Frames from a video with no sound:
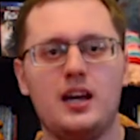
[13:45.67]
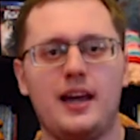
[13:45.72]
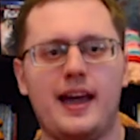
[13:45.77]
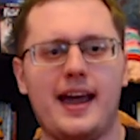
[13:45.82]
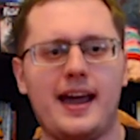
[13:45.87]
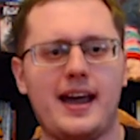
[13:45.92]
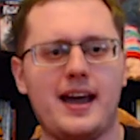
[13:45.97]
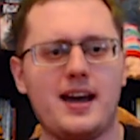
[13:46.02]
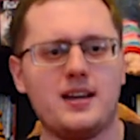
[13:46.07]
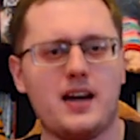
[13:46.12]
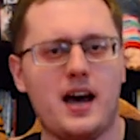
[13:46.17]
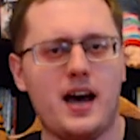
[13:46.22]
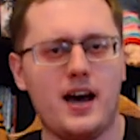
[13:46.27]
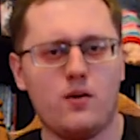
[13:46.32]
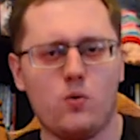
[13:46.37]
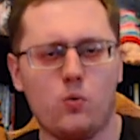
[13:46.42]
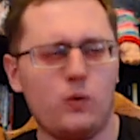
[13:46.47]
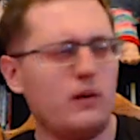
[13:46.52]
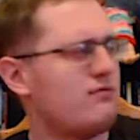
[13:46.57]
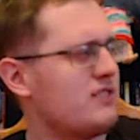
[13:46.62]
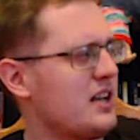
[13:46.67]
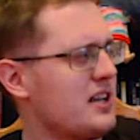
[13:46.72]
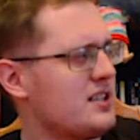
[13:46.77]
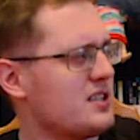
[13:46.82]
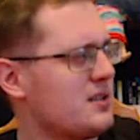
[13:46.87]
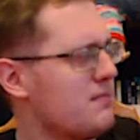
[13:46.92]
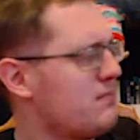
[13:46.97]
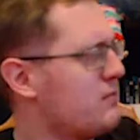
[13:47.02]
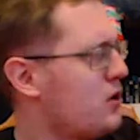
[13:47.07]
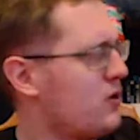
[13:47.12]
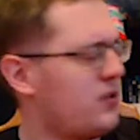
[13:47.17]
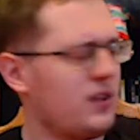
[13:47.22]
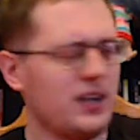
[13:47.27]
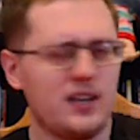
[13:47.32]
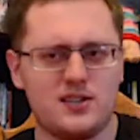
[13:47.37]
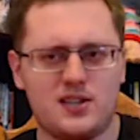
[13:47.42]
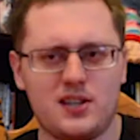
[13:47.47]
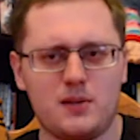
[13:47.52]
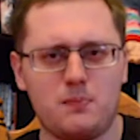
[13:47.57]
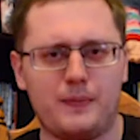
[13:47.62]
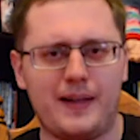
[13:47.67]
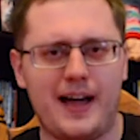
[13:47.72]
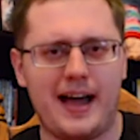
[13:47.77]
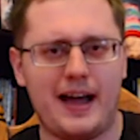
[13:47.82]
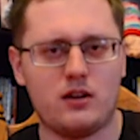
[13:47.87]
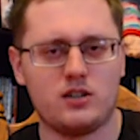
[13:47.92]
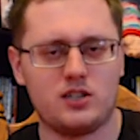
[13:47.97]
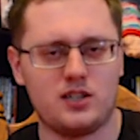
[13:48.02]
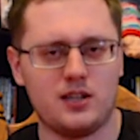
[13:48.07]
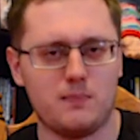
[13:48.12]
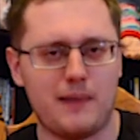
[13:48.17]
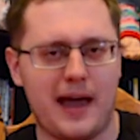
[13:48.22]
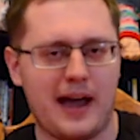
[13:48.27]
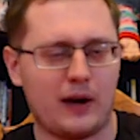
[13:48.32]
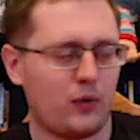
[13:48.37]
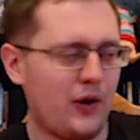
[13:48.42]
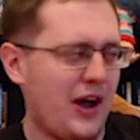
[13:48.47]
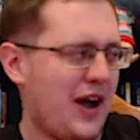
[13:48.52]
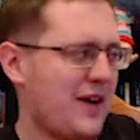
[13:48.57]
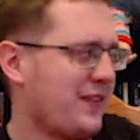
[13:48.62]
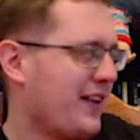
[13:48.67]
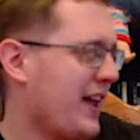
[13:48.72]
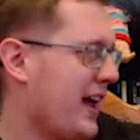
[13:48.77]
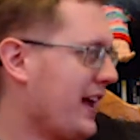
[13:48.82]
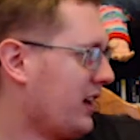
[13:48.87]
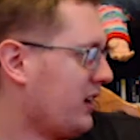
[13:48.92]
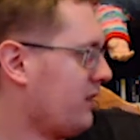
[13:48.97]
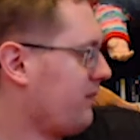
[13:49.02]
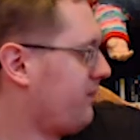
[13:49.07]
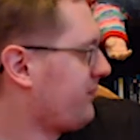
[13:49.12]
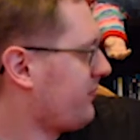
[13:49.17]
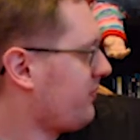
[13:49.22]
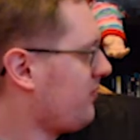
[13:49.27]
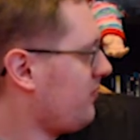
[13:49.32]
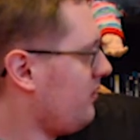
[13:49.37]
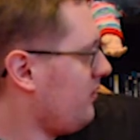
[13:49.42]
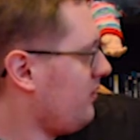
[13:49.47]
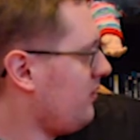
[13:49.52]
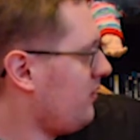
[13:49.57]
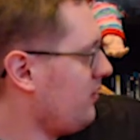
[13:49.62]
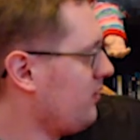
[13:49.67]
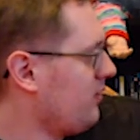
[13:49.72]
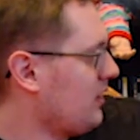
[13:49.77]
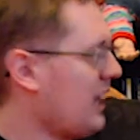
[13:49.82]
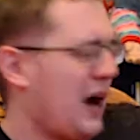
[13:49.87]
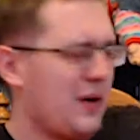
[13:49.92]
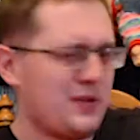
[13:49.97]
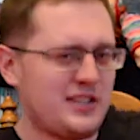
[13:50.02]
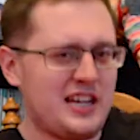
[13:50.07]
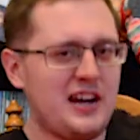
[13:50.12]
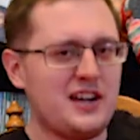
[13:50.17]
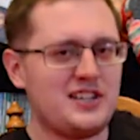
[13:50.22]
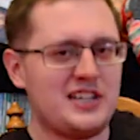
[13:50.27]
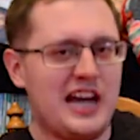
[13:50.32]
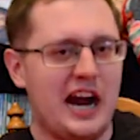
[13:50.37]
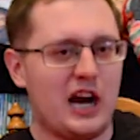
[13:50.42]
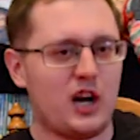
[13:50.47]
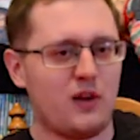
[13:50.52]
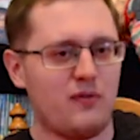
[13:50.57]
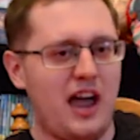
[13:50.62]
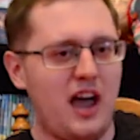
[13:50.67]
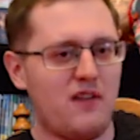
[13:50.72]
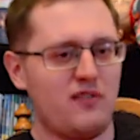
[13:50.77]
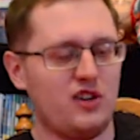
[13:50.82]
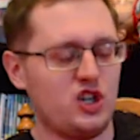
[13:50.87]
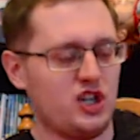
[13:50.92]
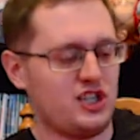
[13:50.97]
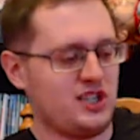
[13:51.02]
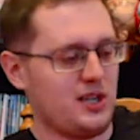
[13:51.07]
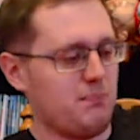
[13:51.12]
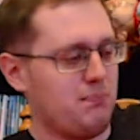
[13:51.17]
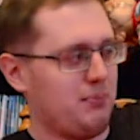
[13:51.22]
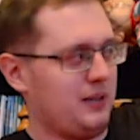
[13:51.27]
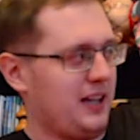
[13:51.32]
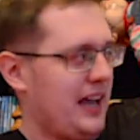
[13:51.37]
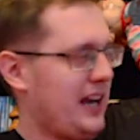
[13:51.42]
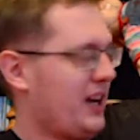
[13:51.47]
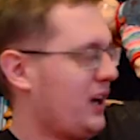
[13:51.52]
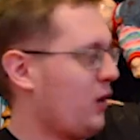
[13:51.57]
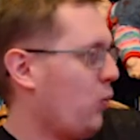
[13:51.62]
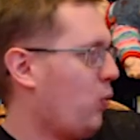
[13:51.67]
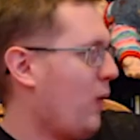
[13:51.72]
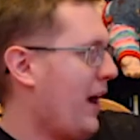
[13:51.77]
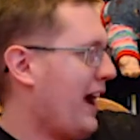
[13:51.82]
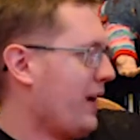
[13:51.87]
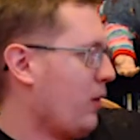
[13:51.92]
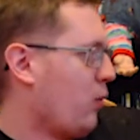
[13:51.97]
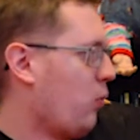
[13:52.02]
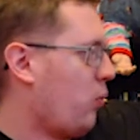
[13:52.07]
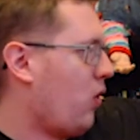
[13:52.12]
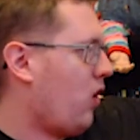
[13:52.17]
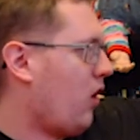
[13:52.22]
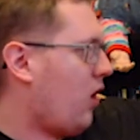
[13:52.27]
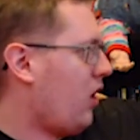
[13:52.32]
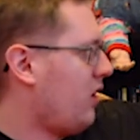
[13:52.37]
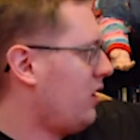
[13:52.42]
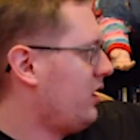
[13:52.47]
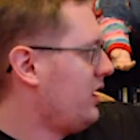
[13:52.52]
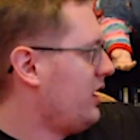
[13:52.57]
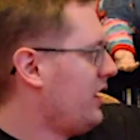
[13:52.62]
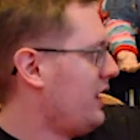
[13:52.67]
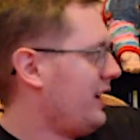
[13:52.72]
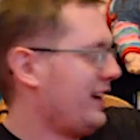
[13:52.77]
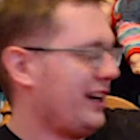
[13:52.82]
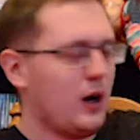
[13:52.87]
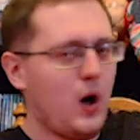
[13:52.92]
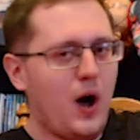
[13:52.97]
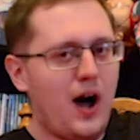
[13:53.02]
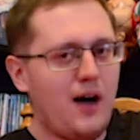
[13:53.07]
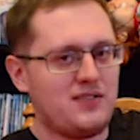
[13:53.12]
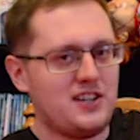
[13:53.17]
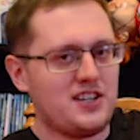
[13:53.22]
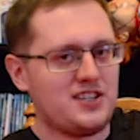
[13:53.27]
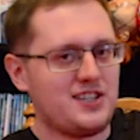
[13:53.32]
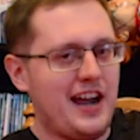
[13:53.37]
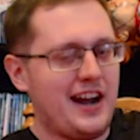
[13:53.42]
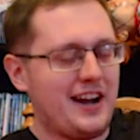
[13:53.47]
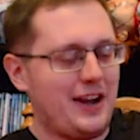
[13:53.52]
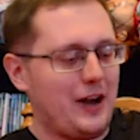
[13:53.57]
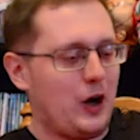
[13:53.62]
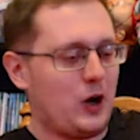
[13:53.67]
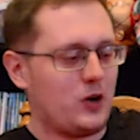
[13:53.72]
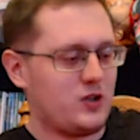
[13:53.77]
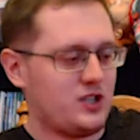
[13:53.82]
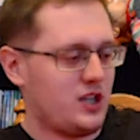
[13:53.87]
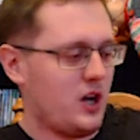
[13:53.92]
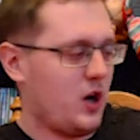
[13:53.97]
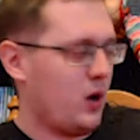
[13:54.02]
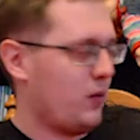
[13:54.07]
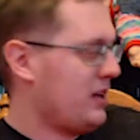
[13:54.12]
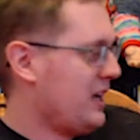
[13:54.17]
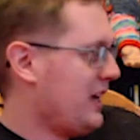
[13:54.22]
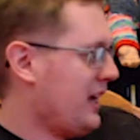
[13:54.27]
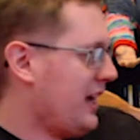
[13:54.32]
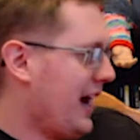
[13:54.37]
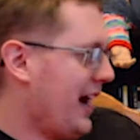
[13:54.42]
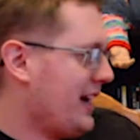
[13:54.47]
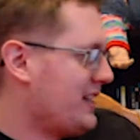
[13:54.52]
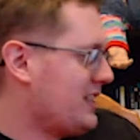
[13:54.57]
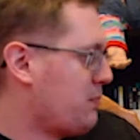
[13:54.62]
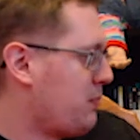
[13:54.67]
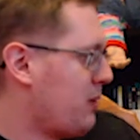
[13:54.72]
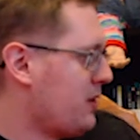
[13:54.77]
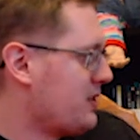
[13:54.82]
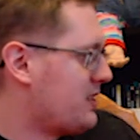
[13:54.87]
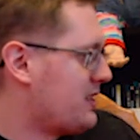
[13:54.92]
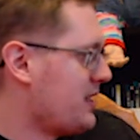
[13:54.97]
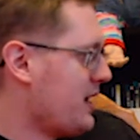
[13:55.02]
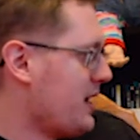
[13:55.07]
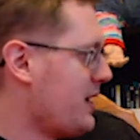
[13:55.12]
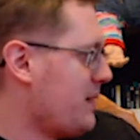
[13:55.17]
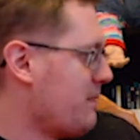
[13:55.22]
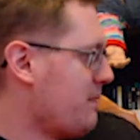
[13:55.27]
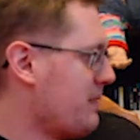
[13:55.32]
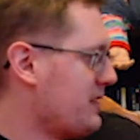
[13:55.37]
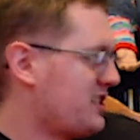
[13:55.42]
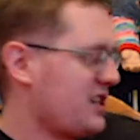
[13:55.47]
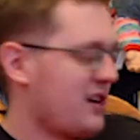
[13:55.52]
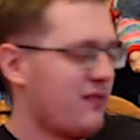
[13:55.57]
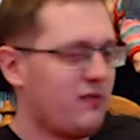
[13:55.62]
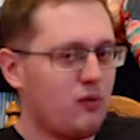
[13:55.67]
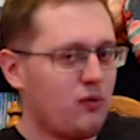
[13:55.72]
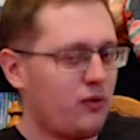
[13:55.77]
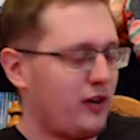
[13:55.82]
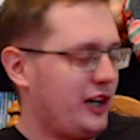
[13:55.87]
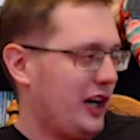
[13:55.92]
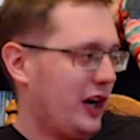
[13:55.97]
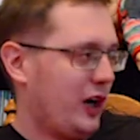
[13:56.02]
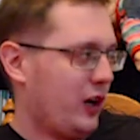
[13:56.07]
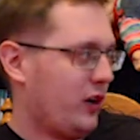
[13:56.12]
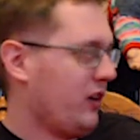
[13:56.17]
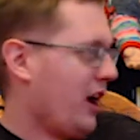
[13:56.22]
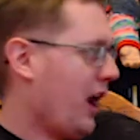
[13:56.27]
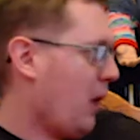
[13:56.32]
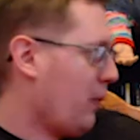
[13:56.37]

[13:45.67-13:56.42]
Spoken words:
And we've done some new things to the background. Like, I was kind of tired of having just a blank white wall, off to the side here. So I did put some stuff over here.